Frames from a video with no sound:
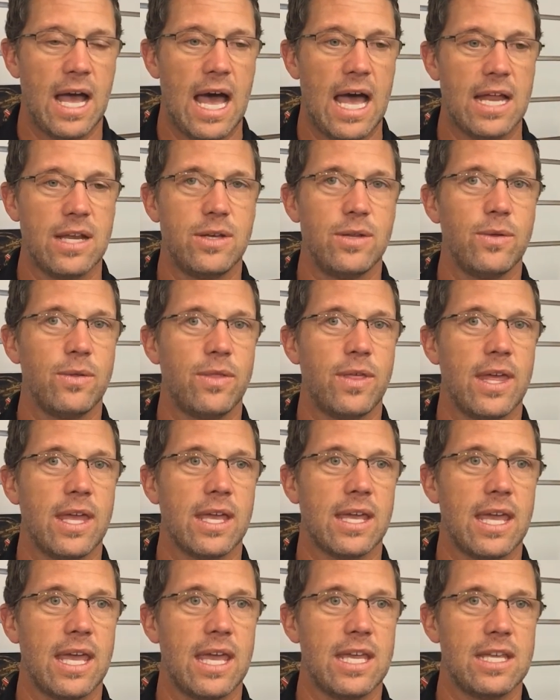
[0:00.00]
I do
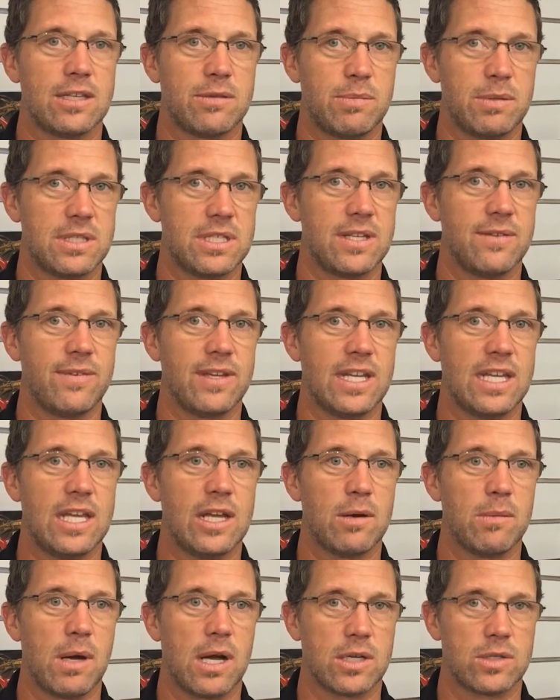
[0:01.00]
think a specific
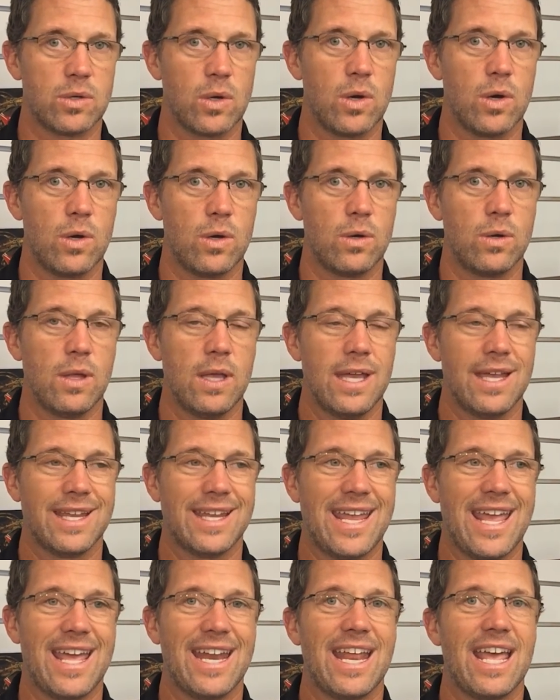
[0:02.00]
gearbox oil
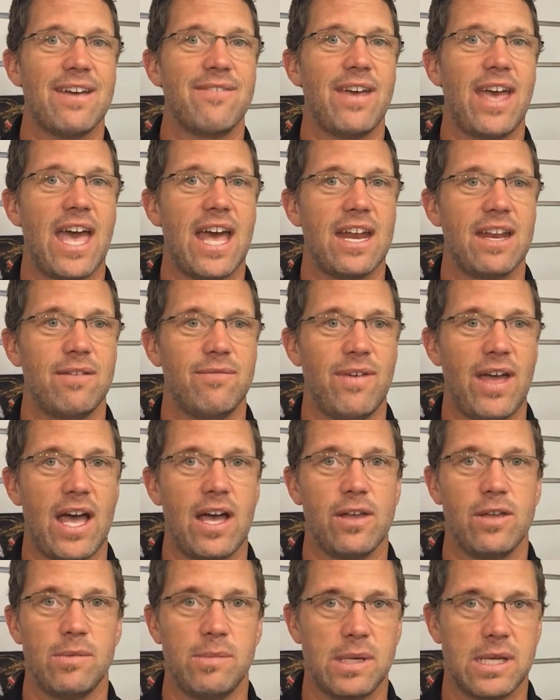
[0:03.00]
can have added
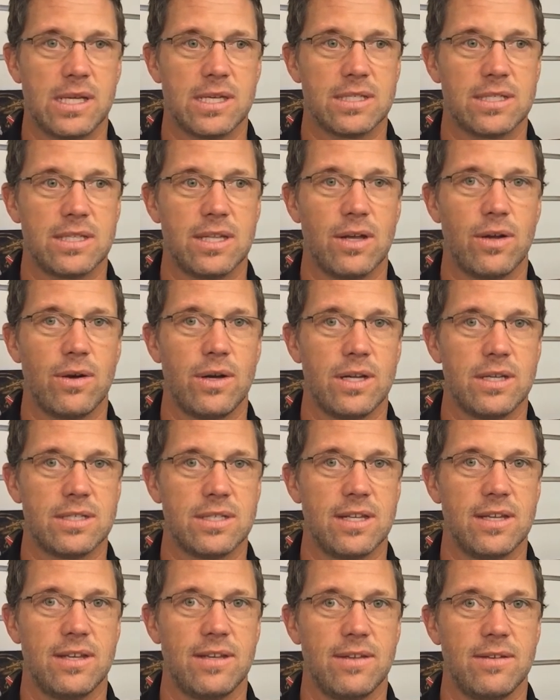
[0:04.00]
value because there is
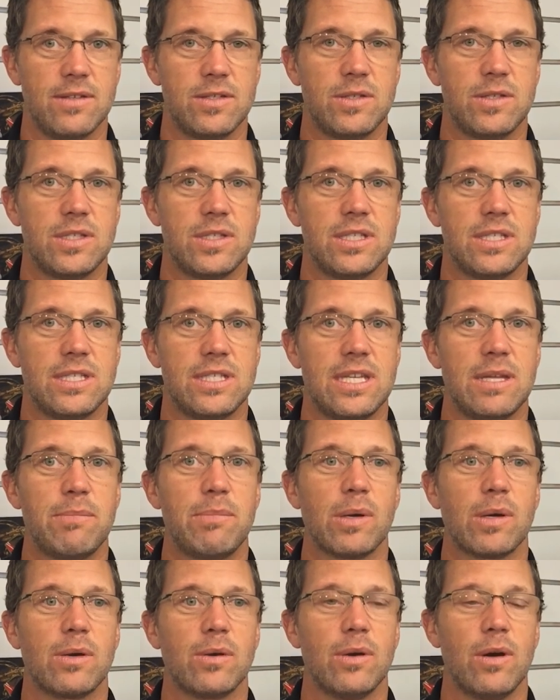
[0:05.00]
a
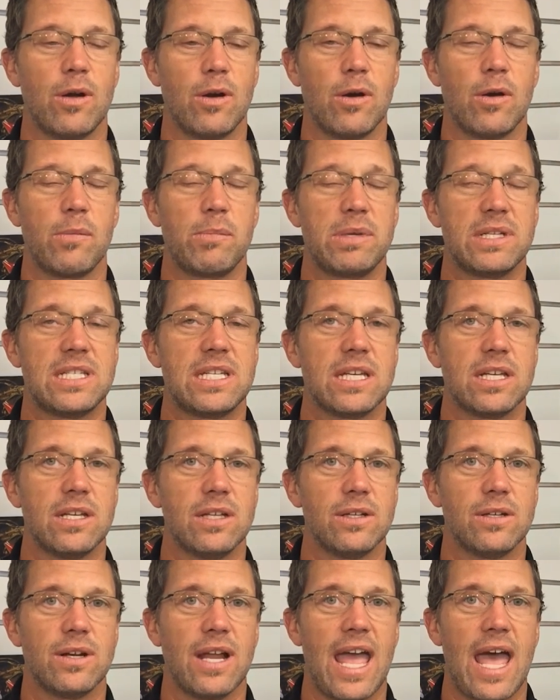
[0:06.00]
typical or a
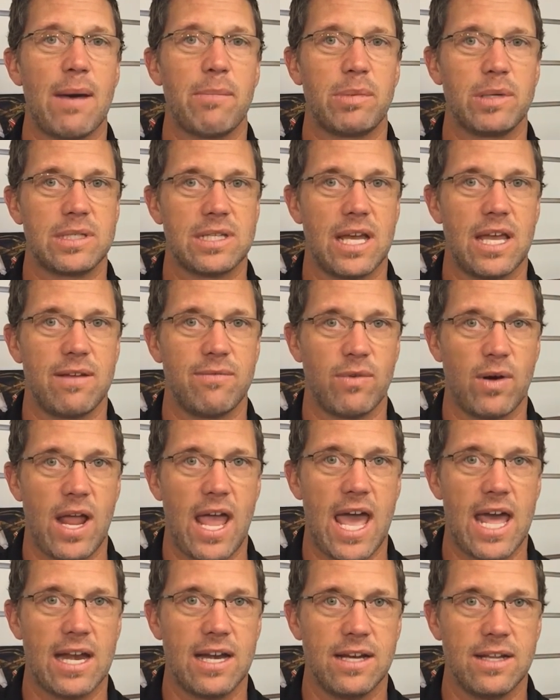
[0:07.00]
particular appetite for
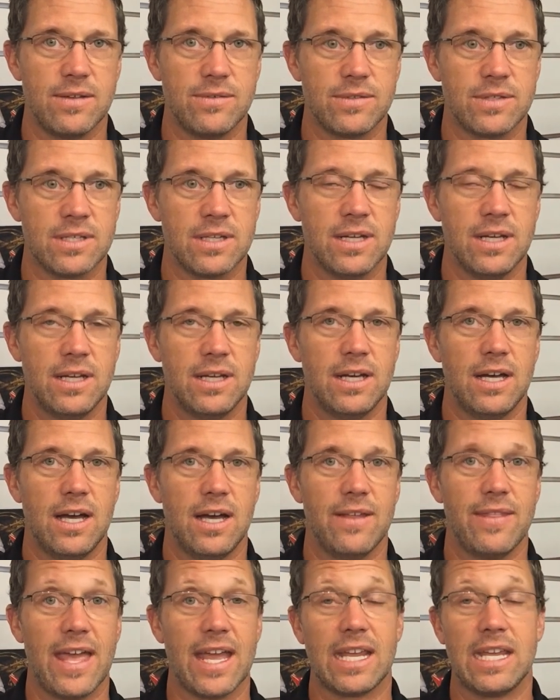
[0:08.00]
additives
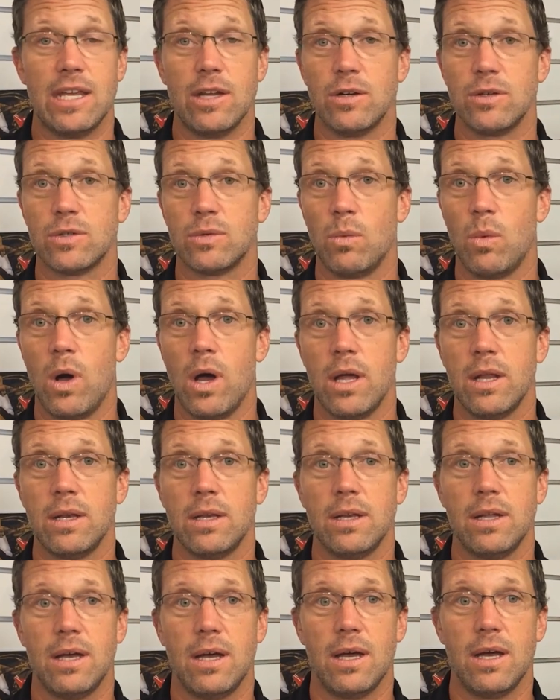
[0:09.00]
that gears want,
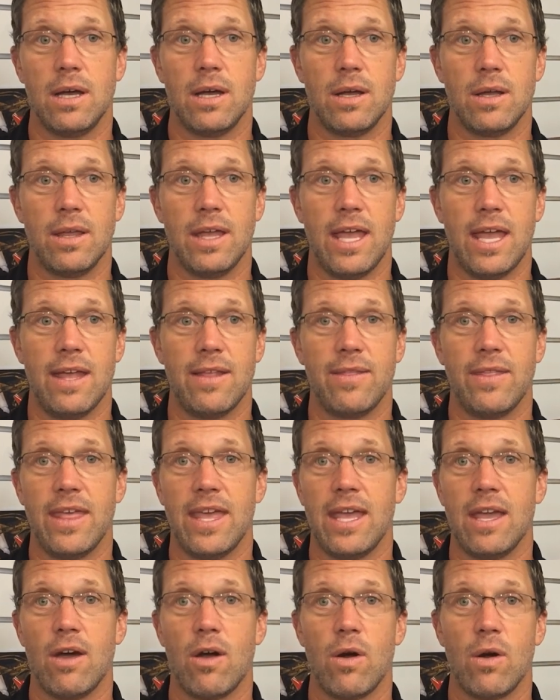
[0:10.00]
and
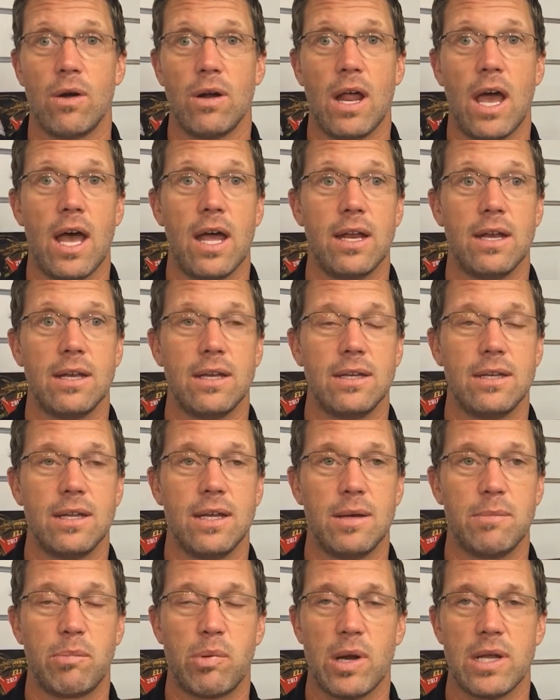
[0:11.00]
they are not
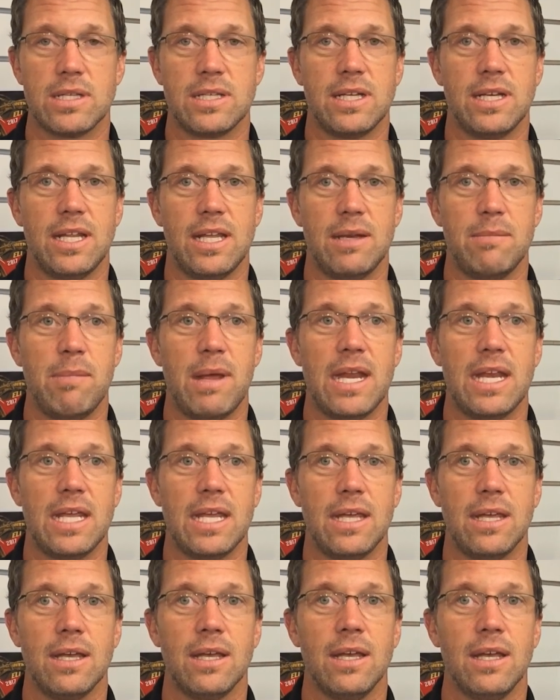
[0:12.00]
present in
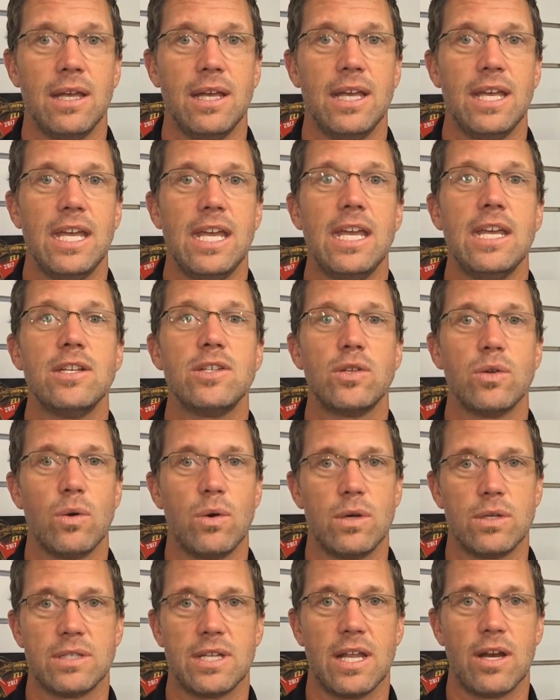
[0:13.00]
many engine
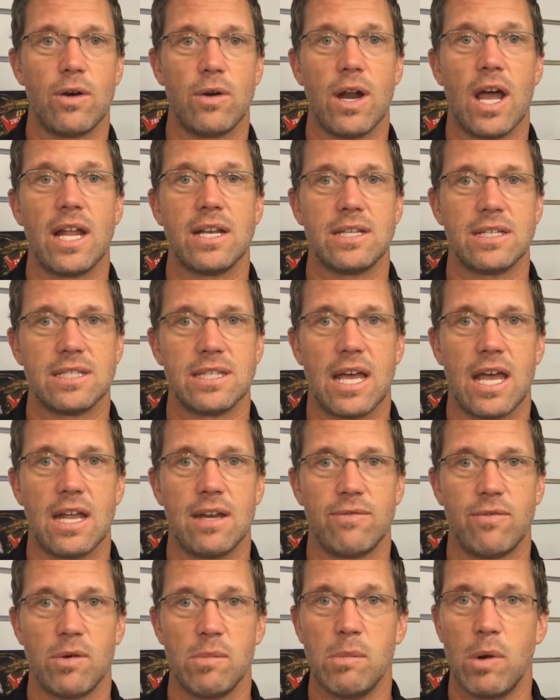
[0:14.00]
oils that are not
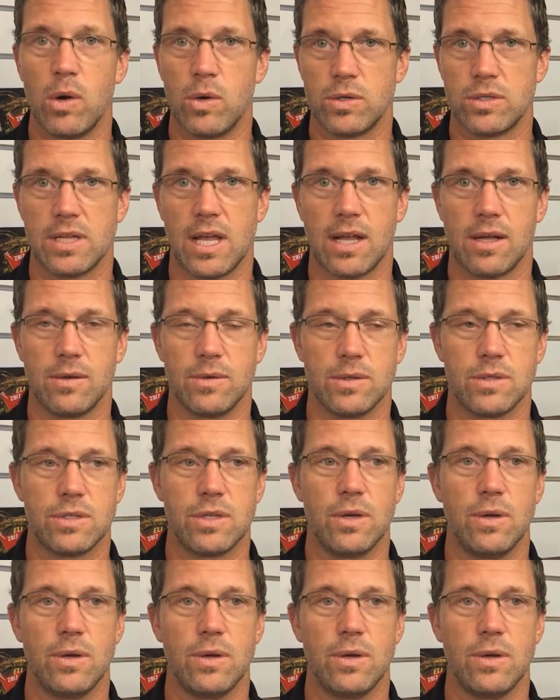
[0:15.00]
designed for motorcycles.